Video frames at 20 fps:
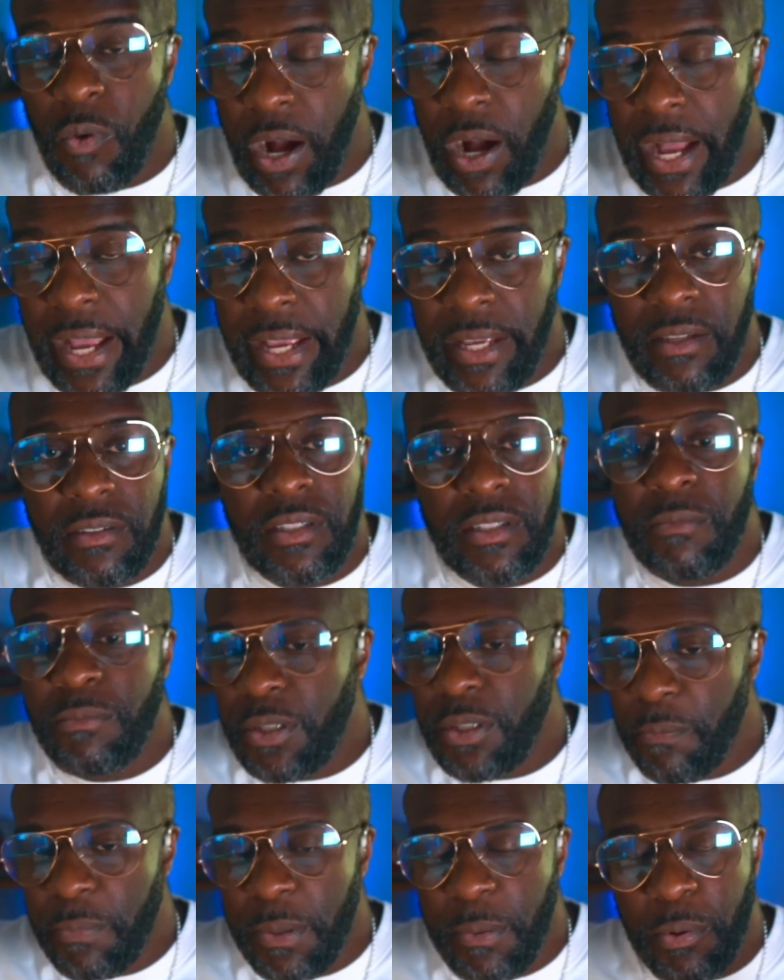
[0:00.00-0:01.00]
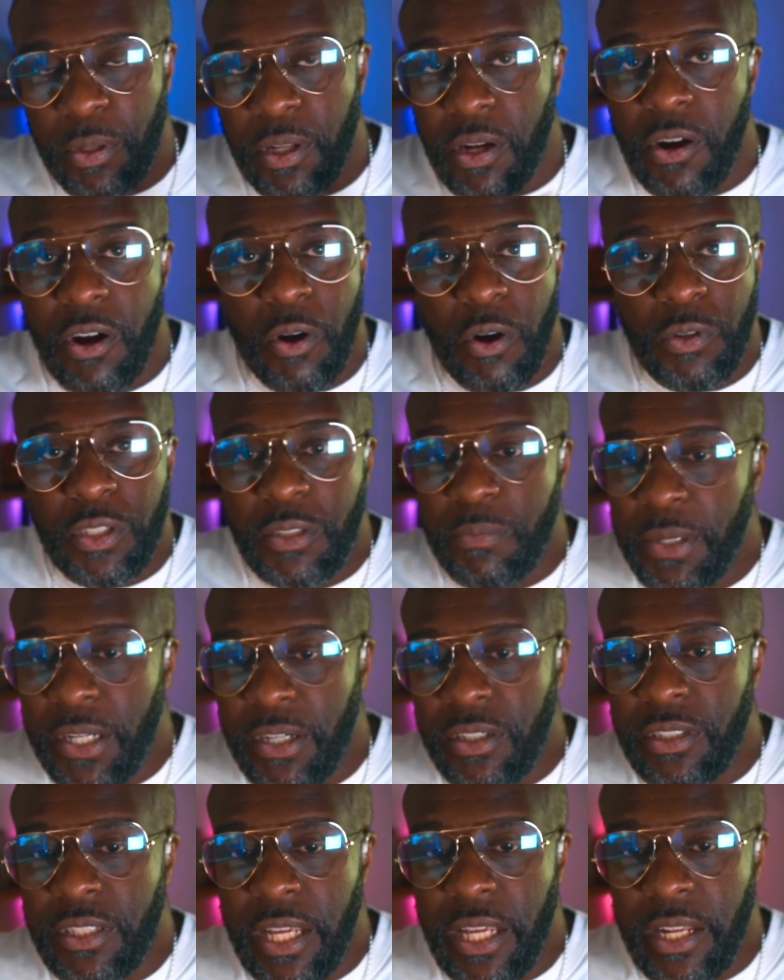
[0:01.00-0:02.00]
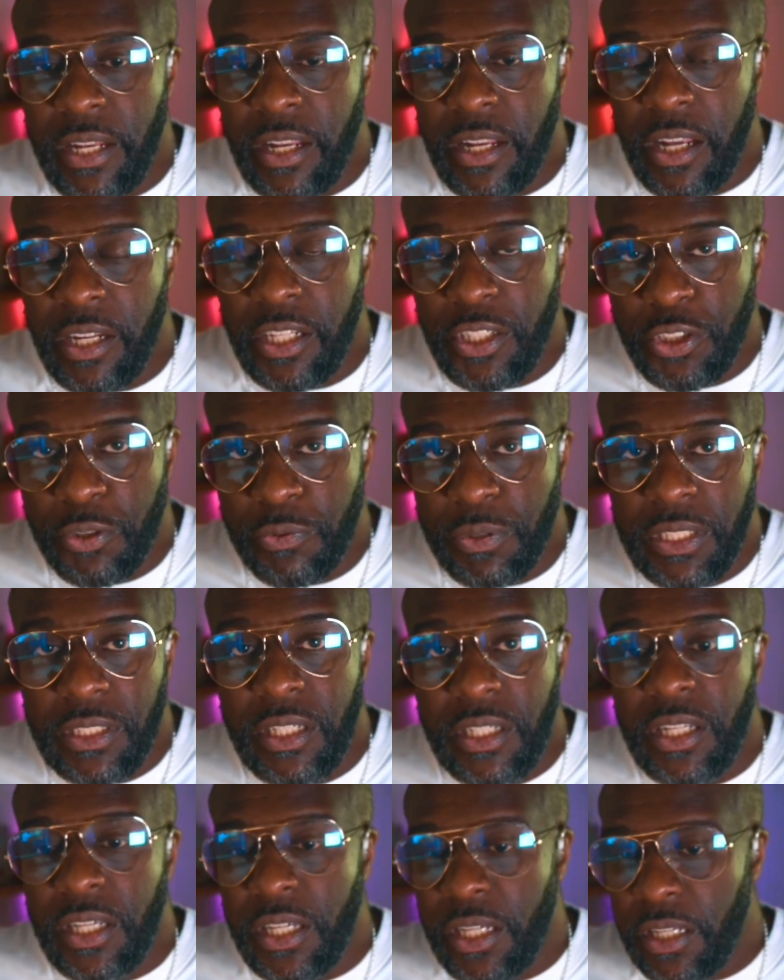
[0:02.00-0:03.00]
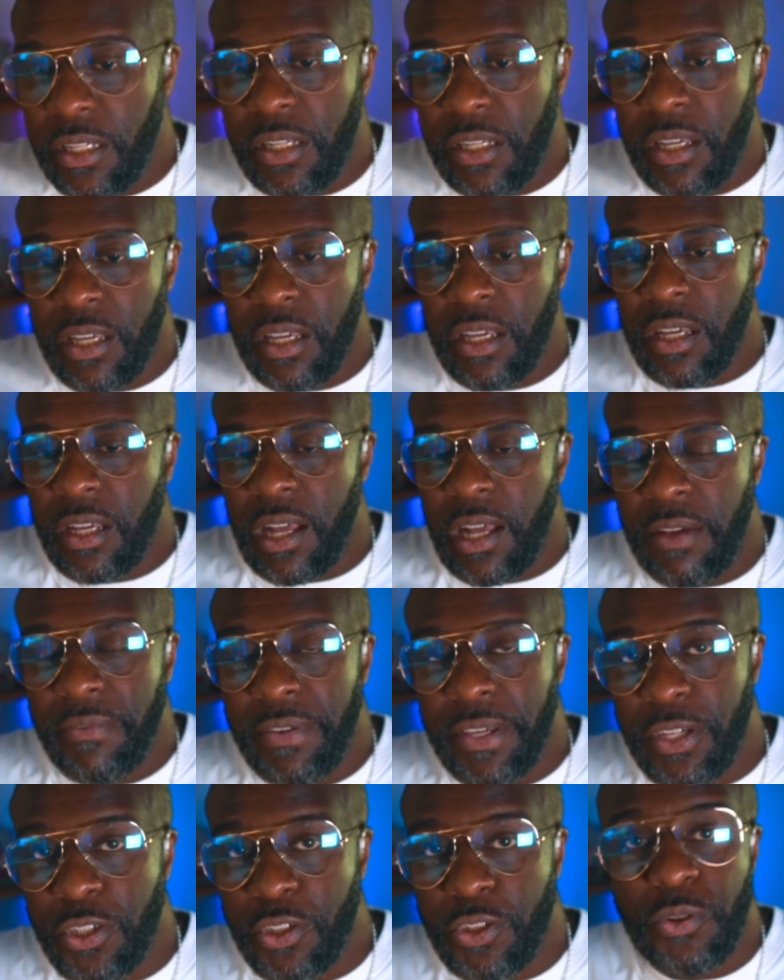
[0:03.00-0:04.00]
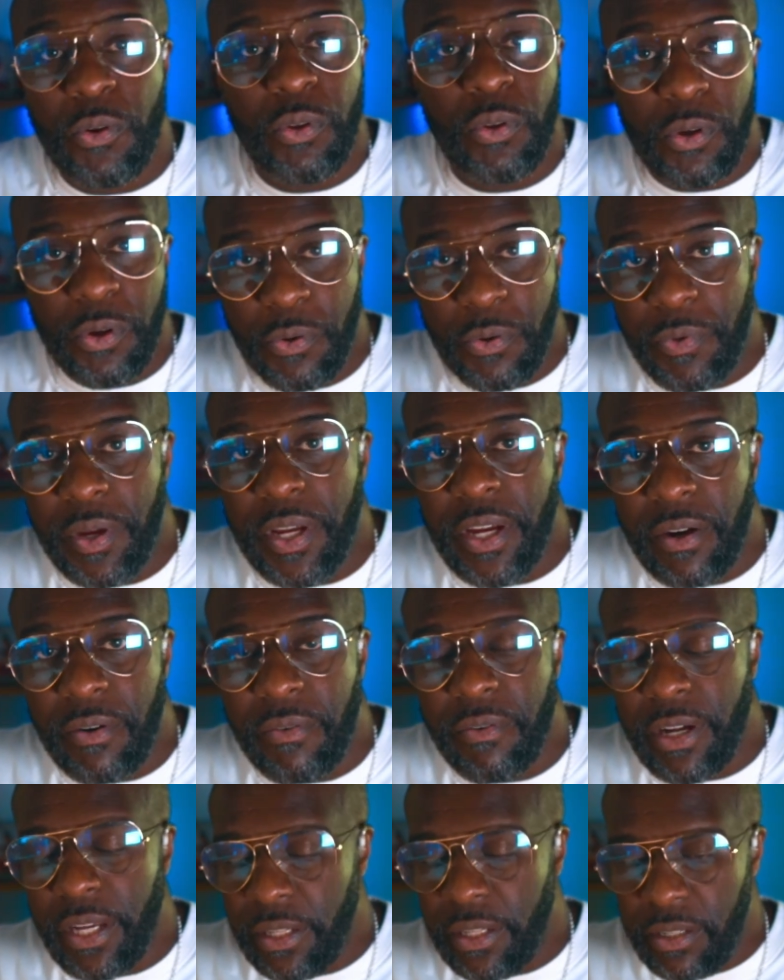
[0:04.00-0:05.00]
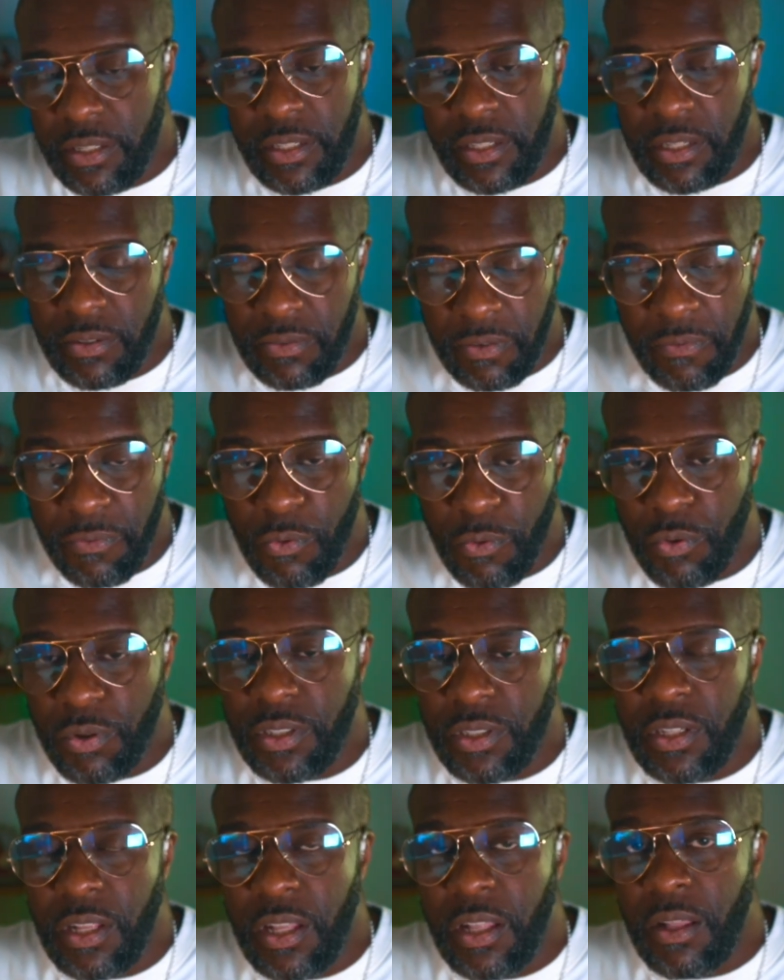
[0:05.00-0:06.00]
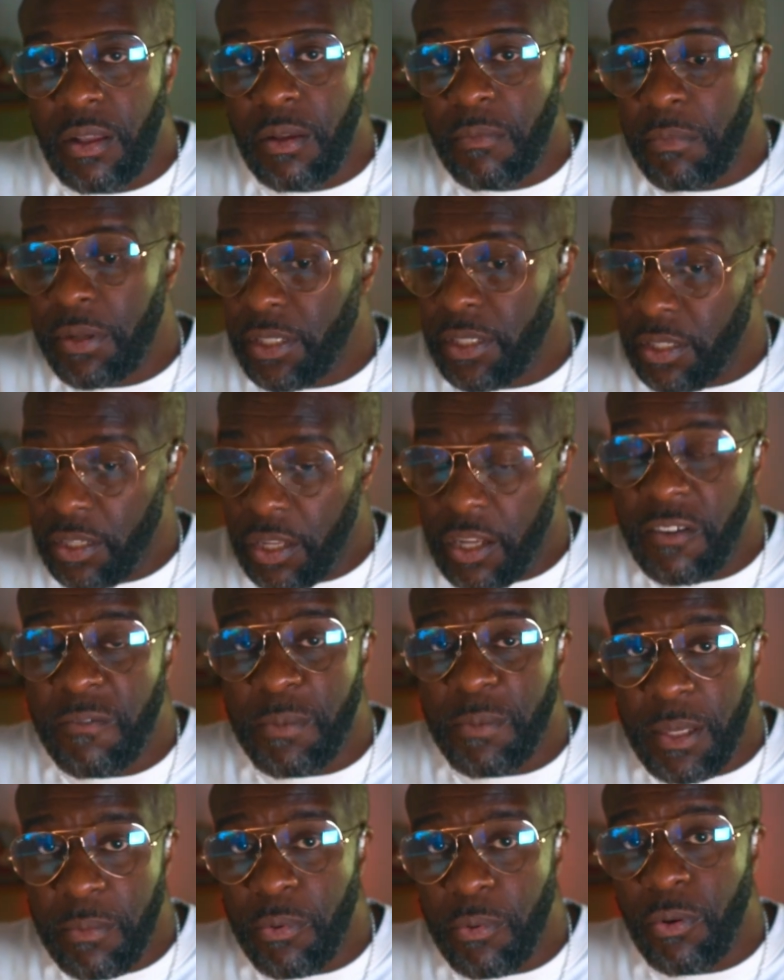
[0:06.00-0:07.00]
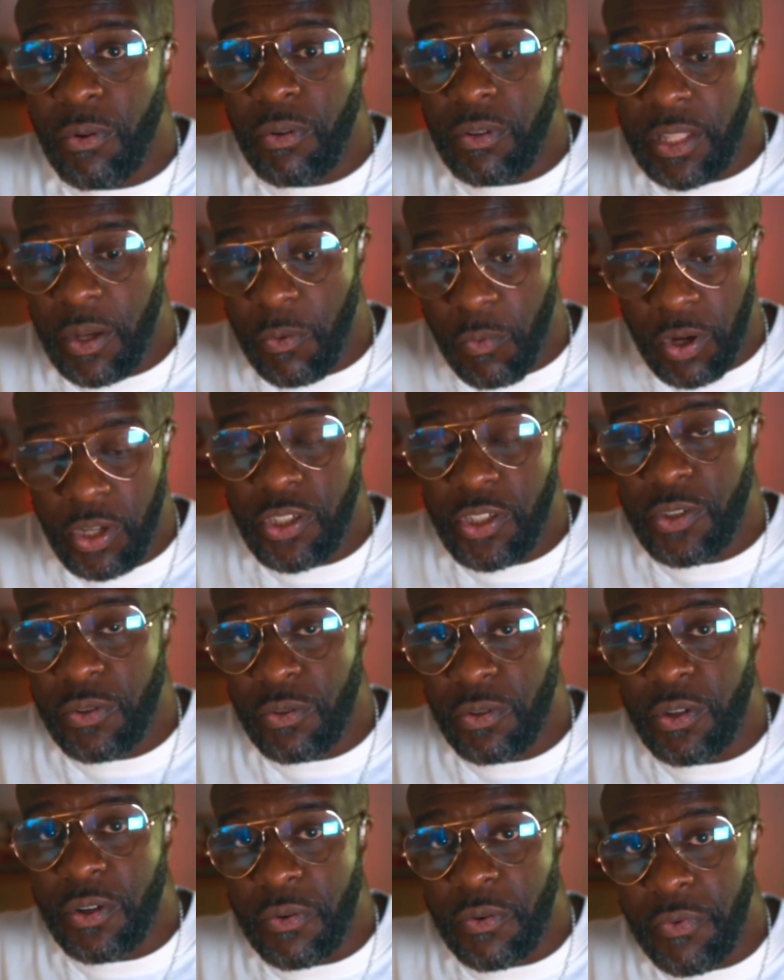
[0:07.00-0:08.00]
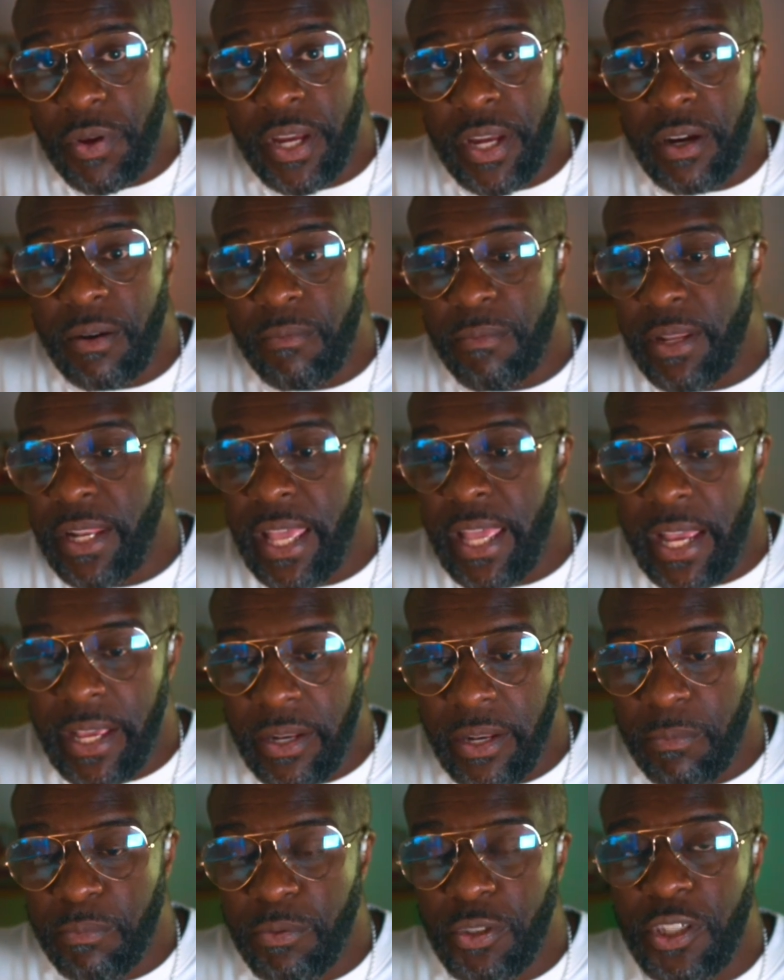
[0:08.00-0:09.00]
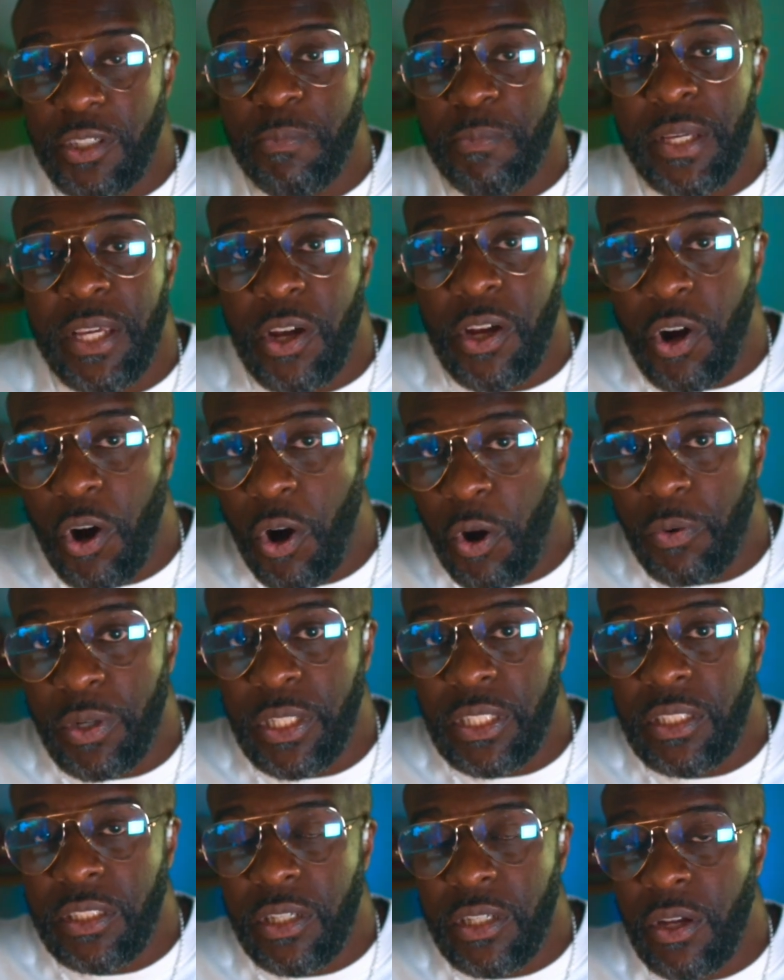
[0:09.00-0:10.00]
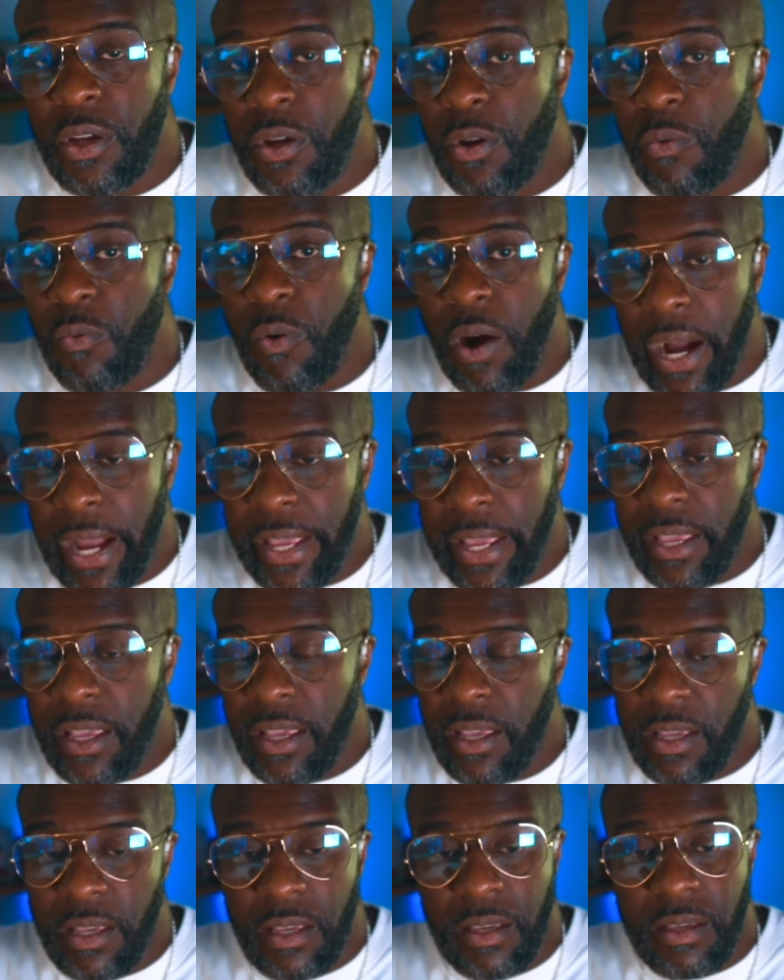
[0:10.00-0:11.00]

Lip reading: Why? Some people are chorists because they're not interested in having a solo career, right? That's of course. But there's a lot of people, they want a solo career, but they end up just being chorists. Why?